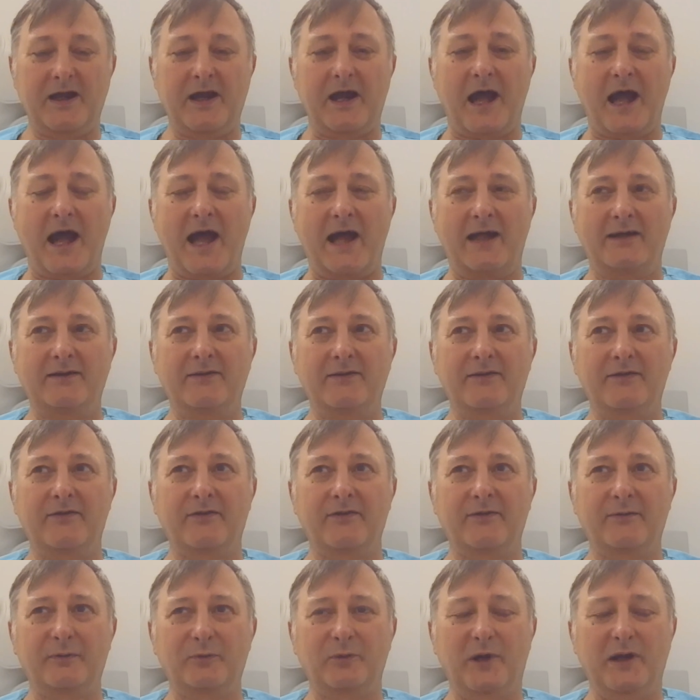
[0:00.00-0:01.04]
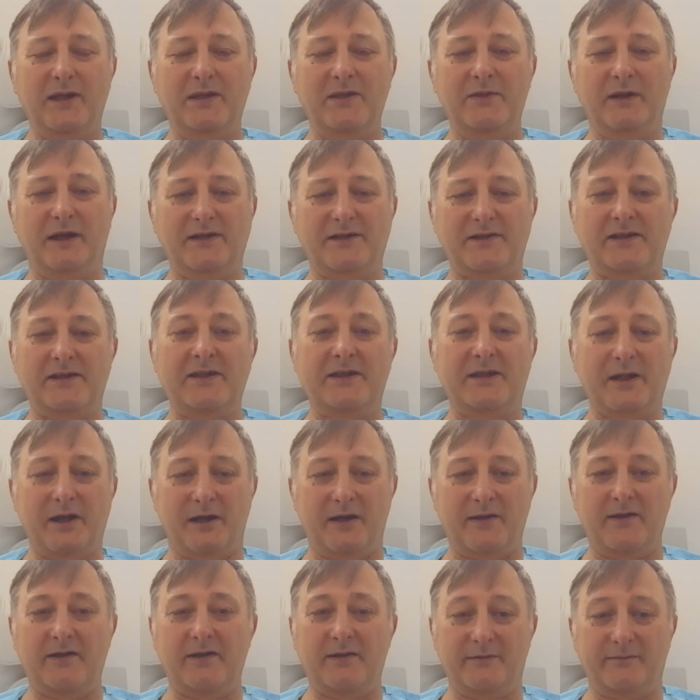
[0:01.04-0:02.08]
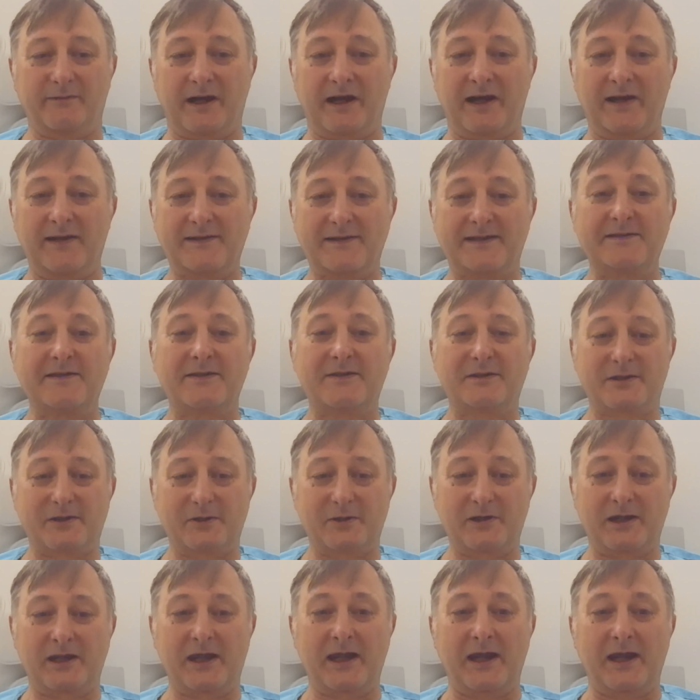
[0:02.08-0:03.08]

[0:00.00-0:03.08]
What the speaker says: And when you actually got the device and took it